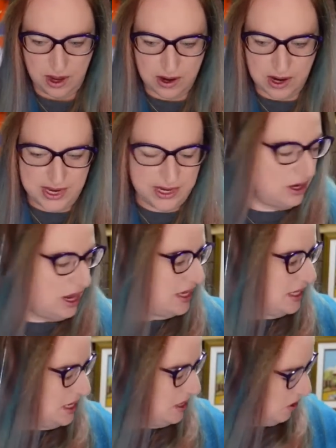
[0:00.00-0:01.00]
All right. I
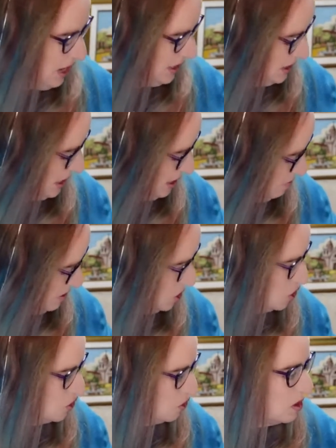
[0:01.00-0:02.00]
see Greg said
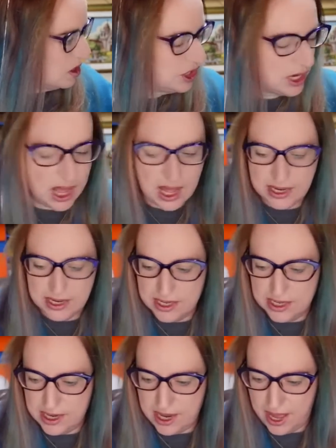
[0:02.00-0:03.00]
Miss Georgia got
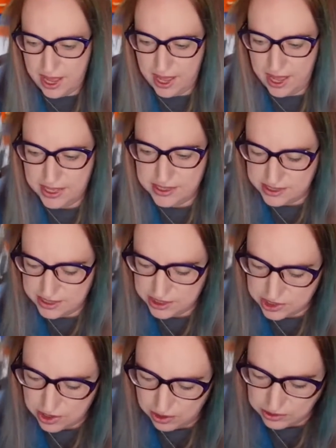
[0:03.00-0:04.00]
it at
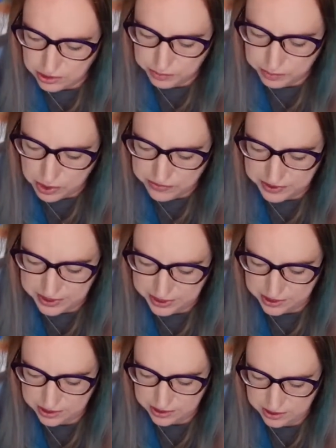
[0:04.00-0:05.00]
$6. Perfect.
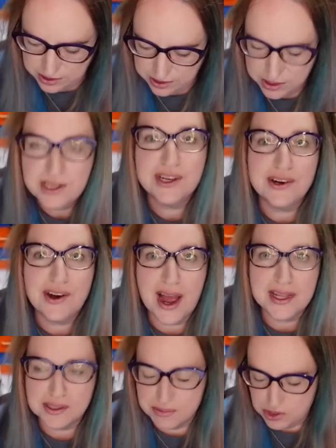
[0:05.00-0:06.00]

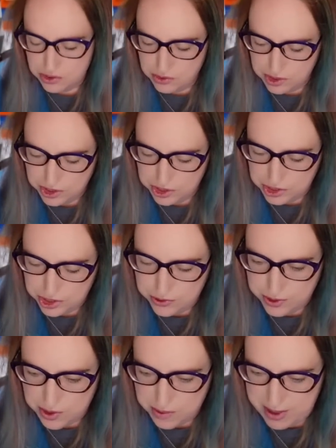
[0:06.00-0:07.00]
Congrats, Miss Georgia's
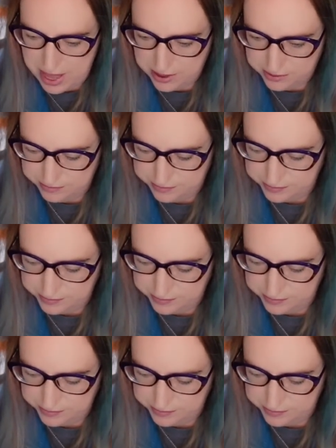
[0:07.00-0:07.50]
cute little bag.